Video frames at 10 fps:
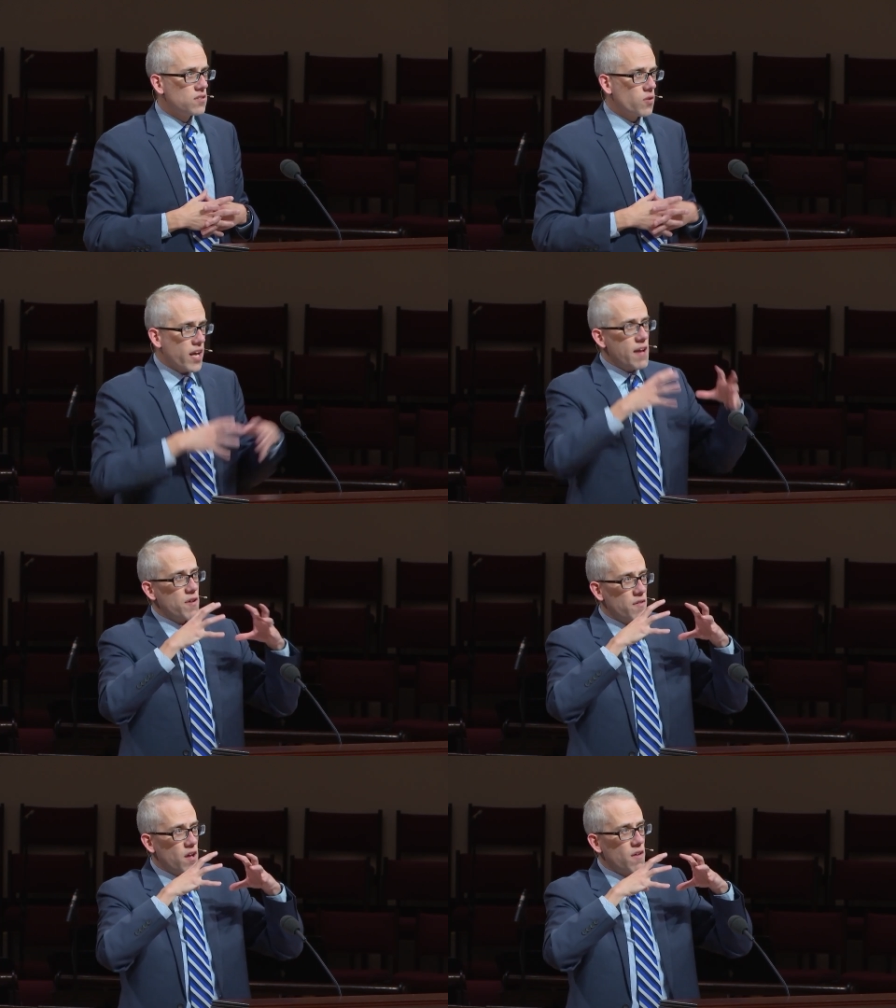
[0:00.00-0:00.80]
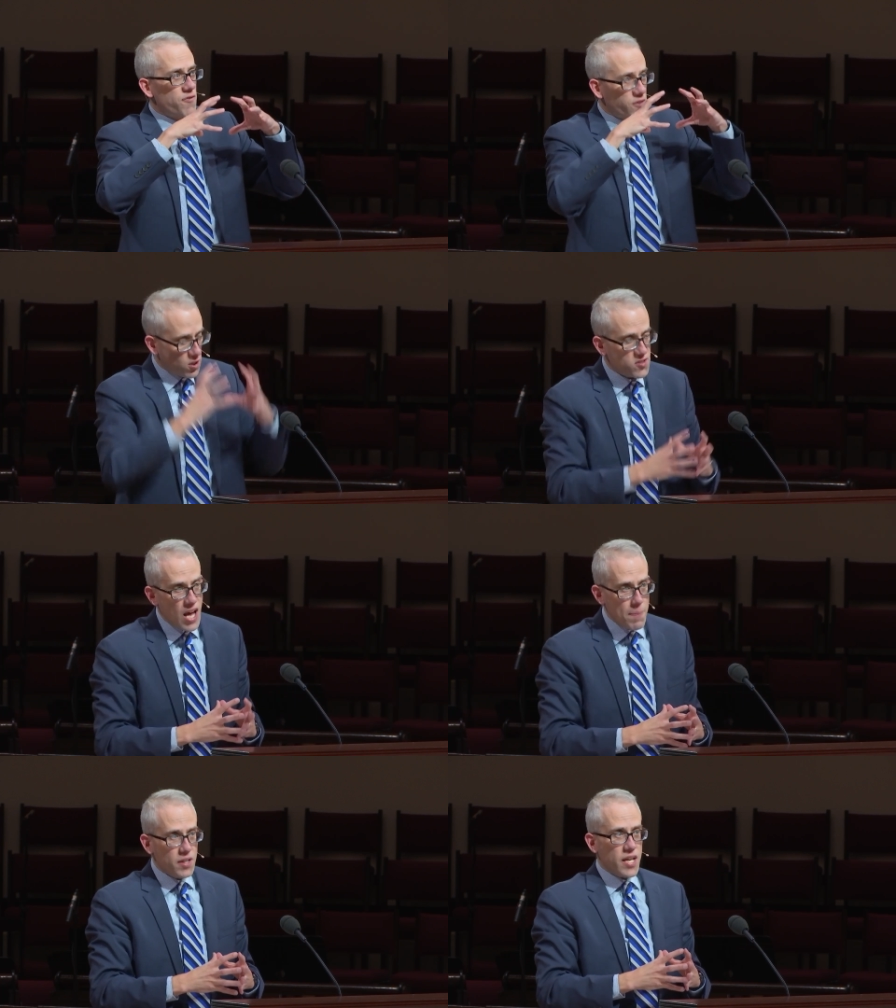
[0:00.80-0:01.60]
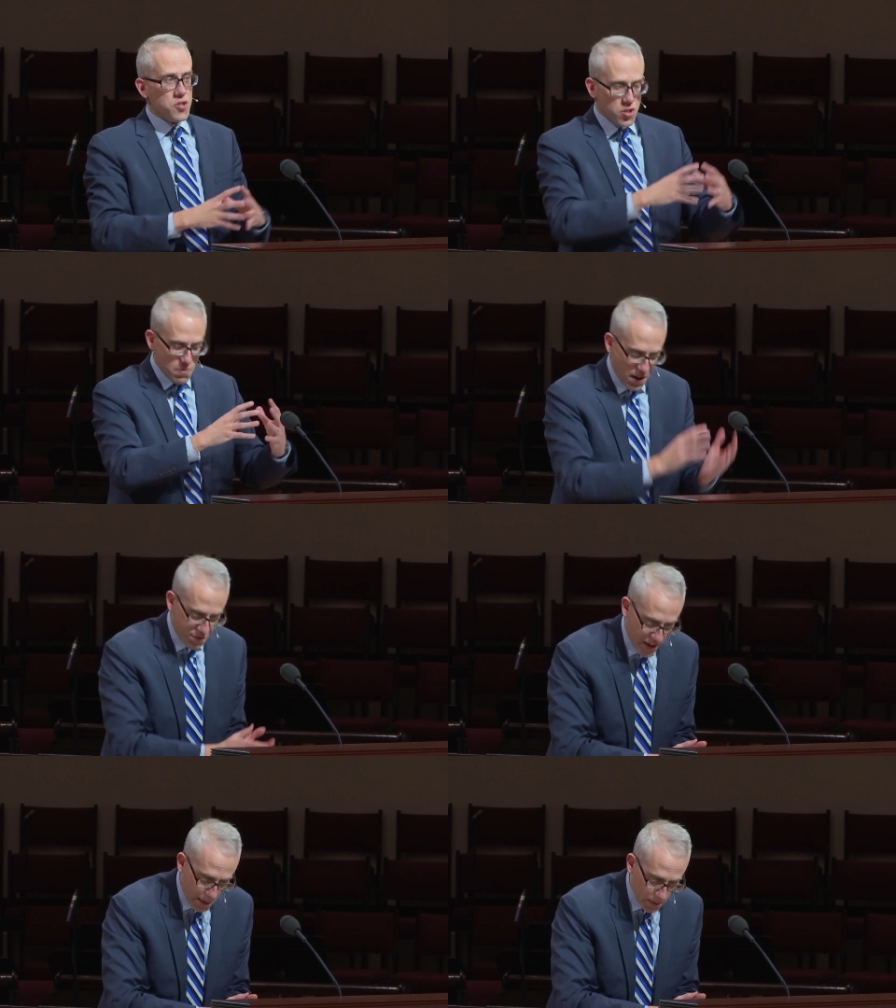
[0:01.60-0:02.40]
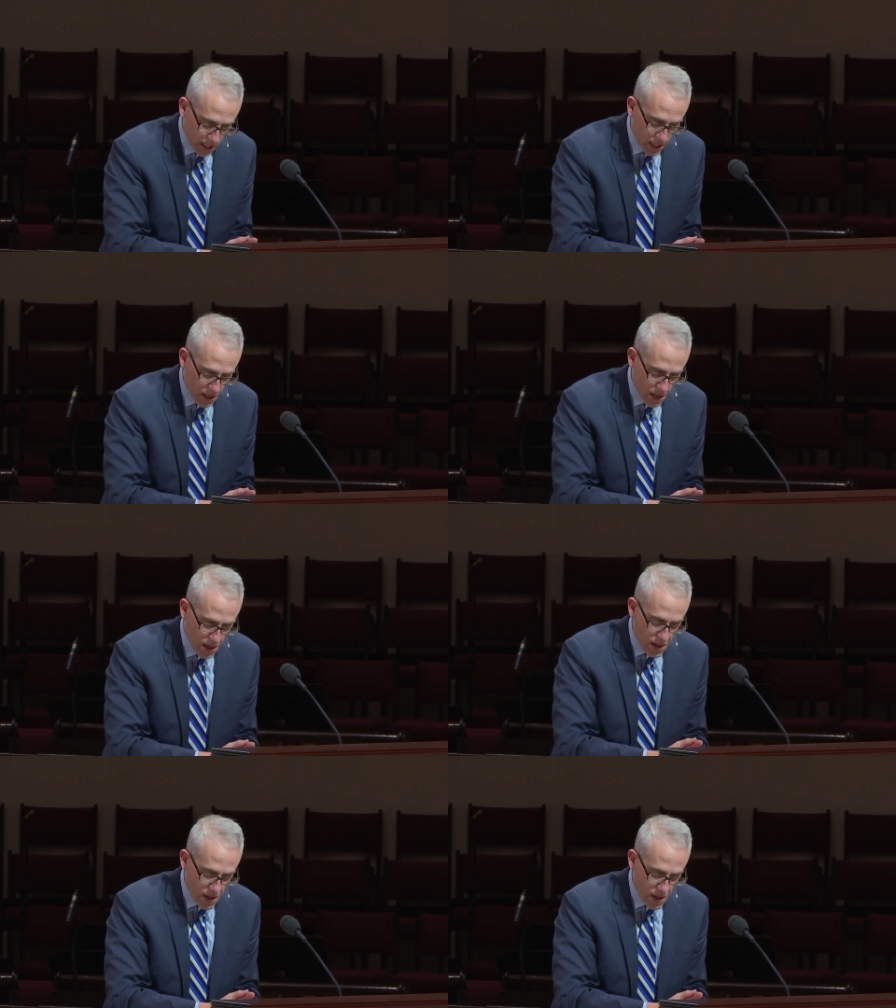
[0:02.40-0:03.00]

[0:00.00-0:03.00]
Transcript: Don't I have a, a first obligation to my family,